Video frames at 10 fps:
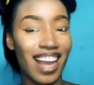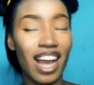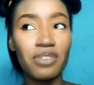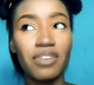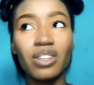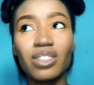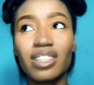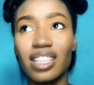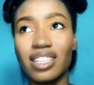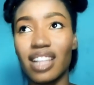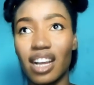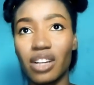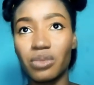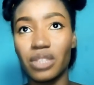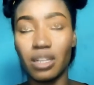I overlook things that are
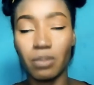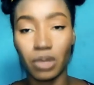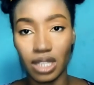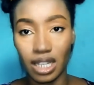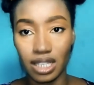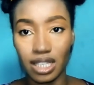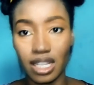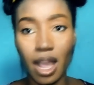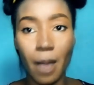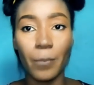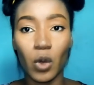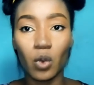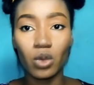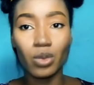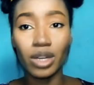not really important.
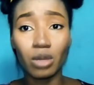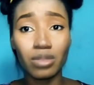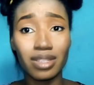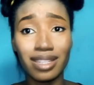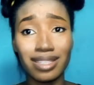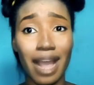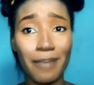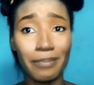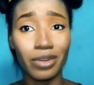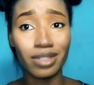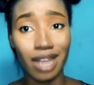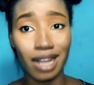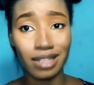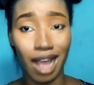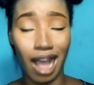But when it comes to things that are
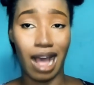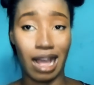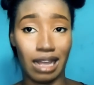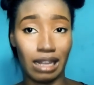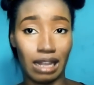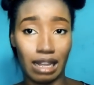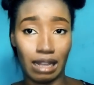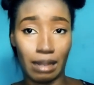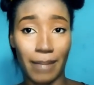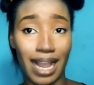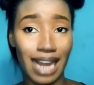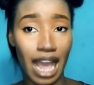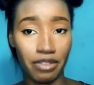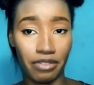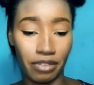important, ha, my
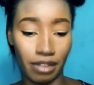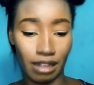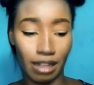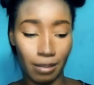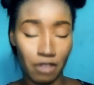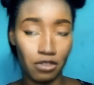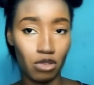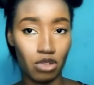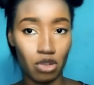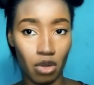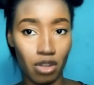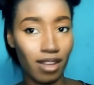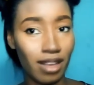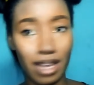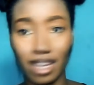life, my future.
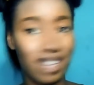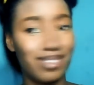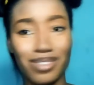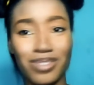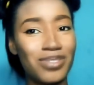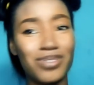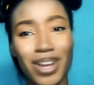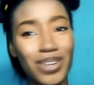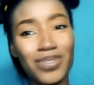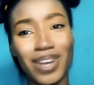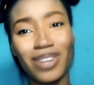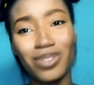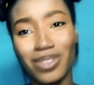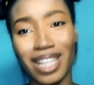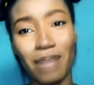No, no, no. I don't overlook
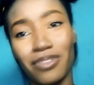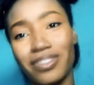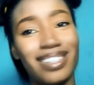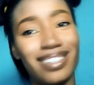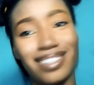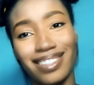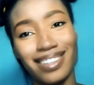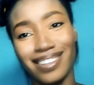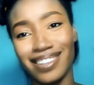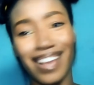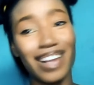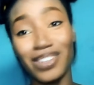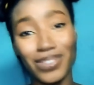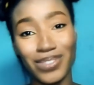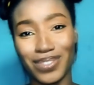those type of things. I
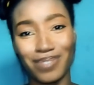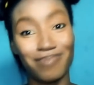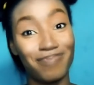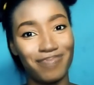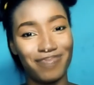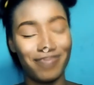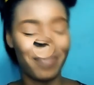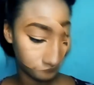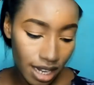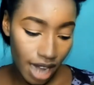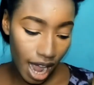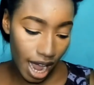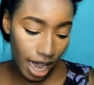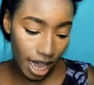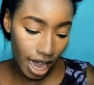don't. Next thing,
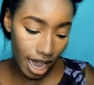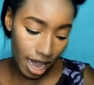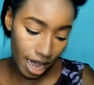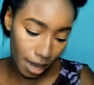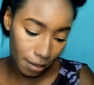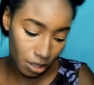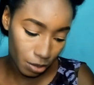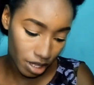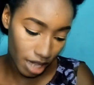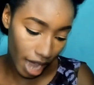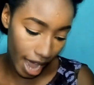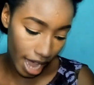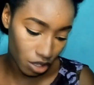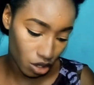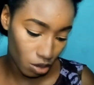I um, this person said,
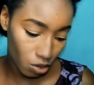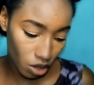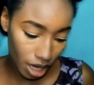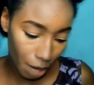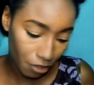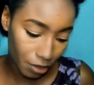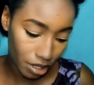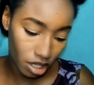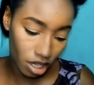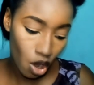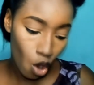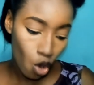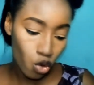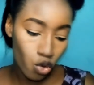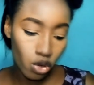I assume you're type of person
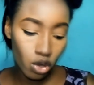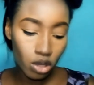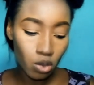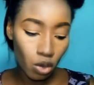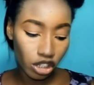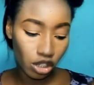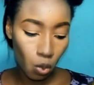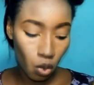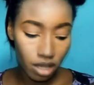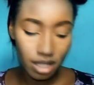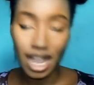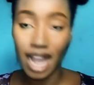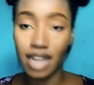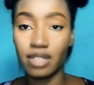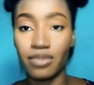who knows what she wants
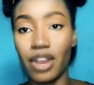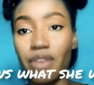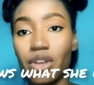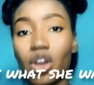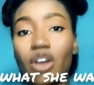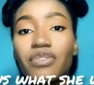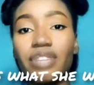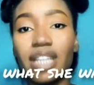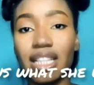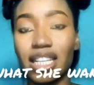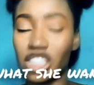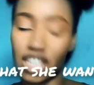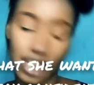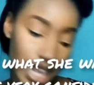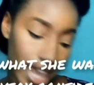and is very confident that she
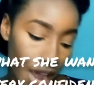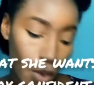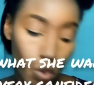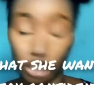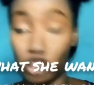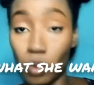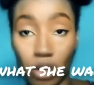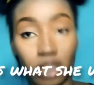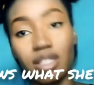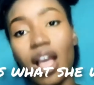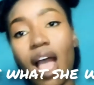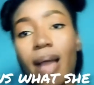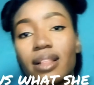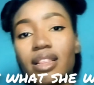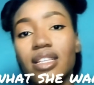can get what she wants.
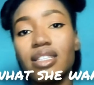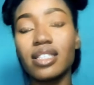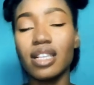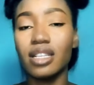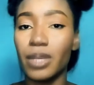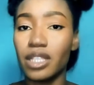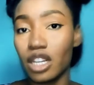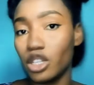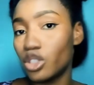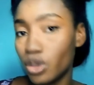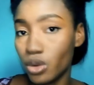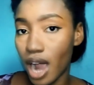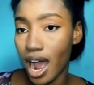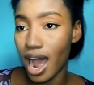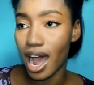This is basically true.
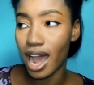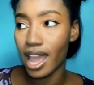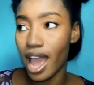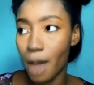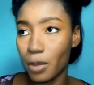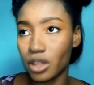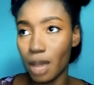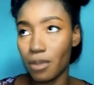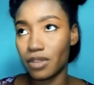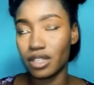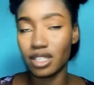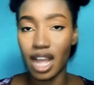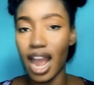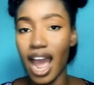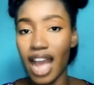I am a type of person
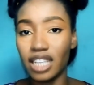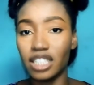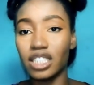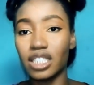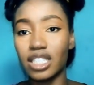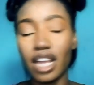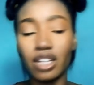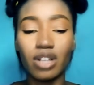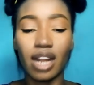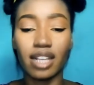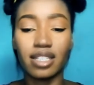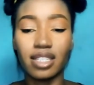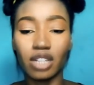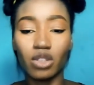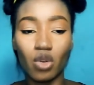that I tend to like
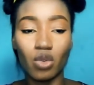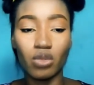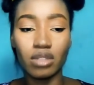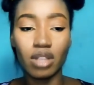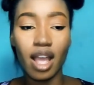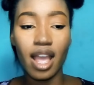set goals.